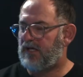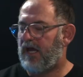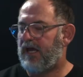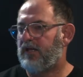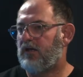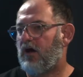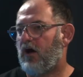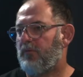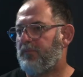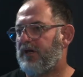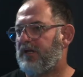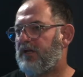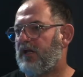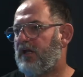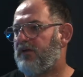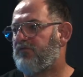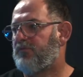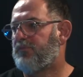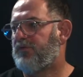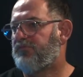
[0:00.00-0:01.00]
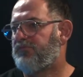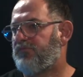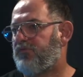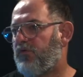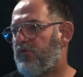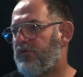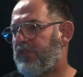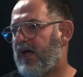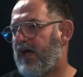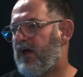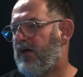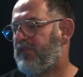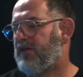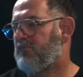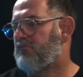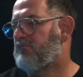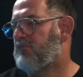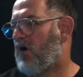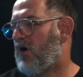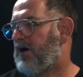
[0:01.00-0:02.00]
and I mean even before that, I think
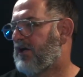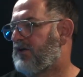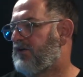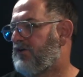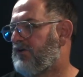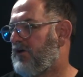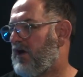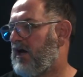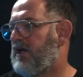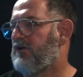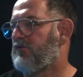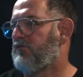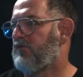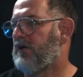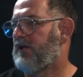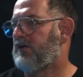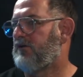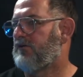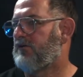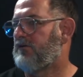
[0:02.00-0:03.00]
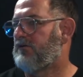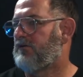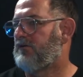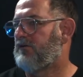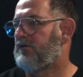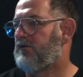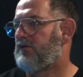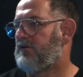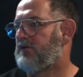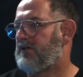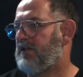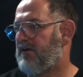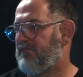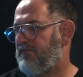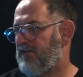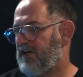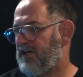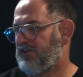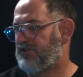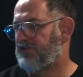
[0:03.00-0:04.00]
Mike, you had a really good
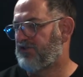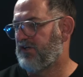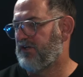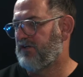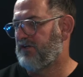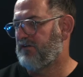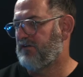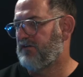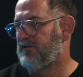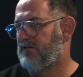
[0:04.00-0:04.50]
definition